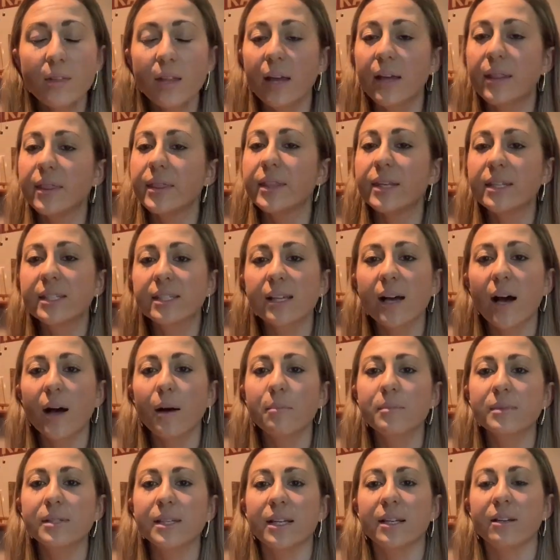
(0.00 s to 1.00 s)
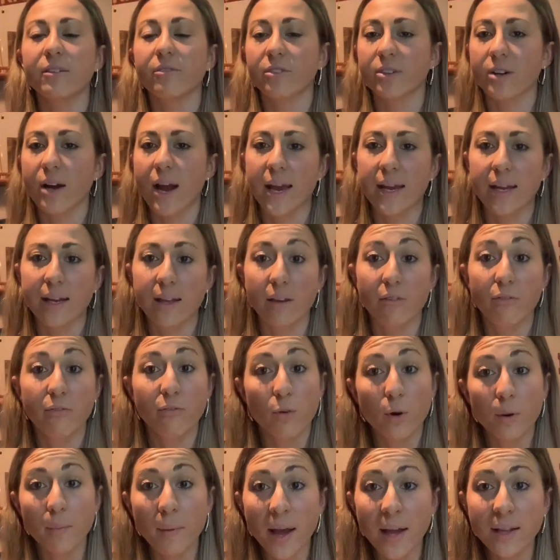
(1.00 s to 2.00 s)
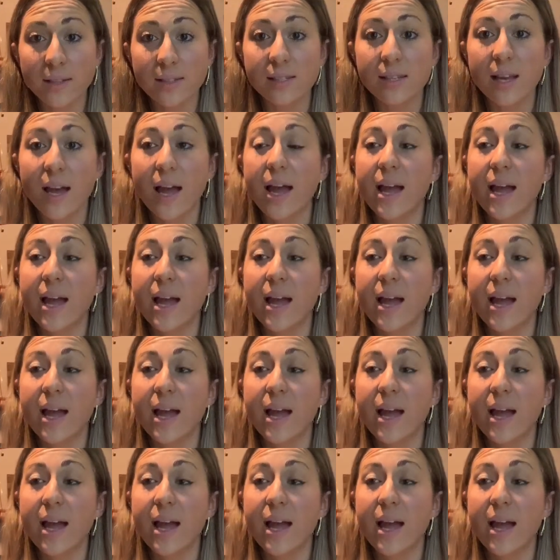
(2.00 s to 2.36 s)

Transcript: This comes in a variety of formats.